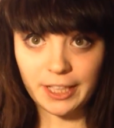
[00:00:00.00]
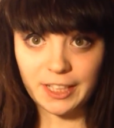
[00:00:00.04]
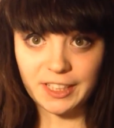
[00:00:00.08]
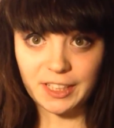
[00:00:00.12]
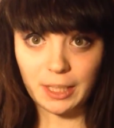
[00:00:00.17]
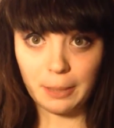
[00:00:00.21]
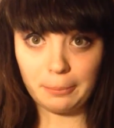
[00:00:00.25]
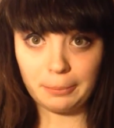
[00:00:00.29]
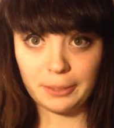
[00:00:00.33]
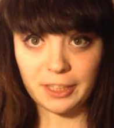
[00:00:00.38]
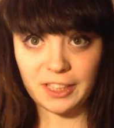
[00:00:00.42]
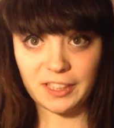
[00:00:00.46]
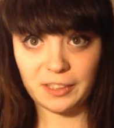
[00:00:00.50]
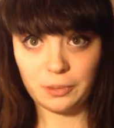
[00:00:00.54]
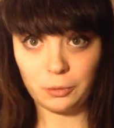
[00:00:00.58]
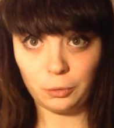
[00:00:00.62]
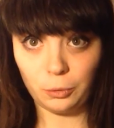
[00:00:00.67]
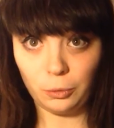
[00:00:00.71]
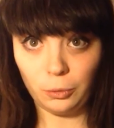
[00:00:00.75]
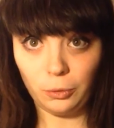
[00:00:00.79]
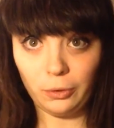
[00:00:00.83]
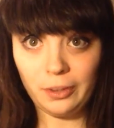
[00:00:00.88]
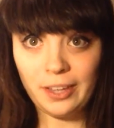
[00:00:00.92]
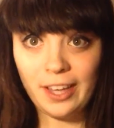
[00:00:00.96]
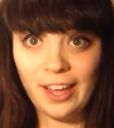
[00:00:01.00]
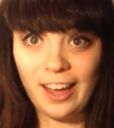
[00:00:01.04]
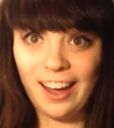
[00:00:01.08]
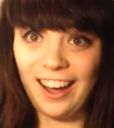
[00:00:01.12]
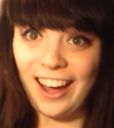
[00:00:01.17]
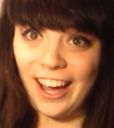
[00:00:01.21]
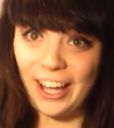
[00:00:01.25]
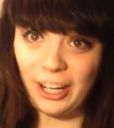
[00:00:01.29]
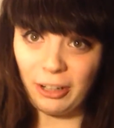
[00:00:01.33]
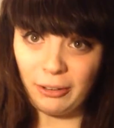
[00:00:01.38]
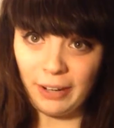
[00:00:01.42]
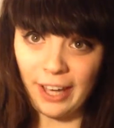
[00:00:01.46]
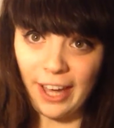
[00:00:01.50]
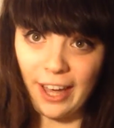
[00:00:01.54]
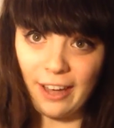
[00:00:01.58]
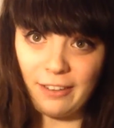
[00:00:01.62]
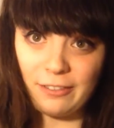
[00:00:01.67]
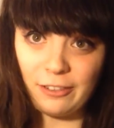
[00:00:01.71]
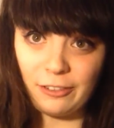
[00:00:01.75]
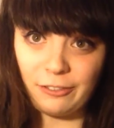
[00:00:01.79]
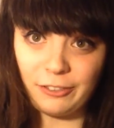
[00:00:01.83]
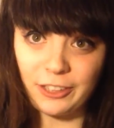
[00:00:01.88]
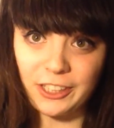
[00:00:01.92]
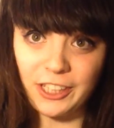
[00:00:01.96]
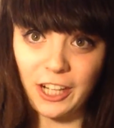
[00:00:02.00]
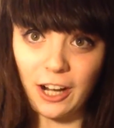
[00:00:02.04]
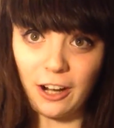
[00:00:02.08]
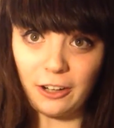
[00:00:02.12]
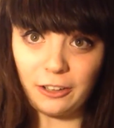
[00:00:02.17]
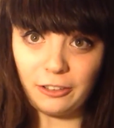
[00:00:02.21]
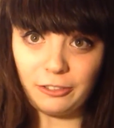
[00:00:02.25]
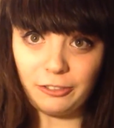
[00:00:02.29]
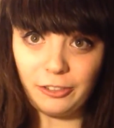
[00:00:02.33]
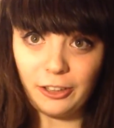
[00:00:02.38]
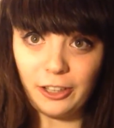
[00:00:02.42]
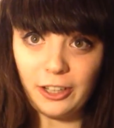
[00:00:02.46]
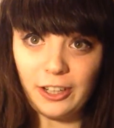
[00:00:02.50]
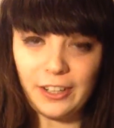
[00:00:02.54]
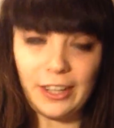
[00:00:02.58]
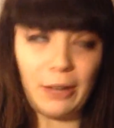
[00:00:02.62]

is up at school, I don't have a photographer.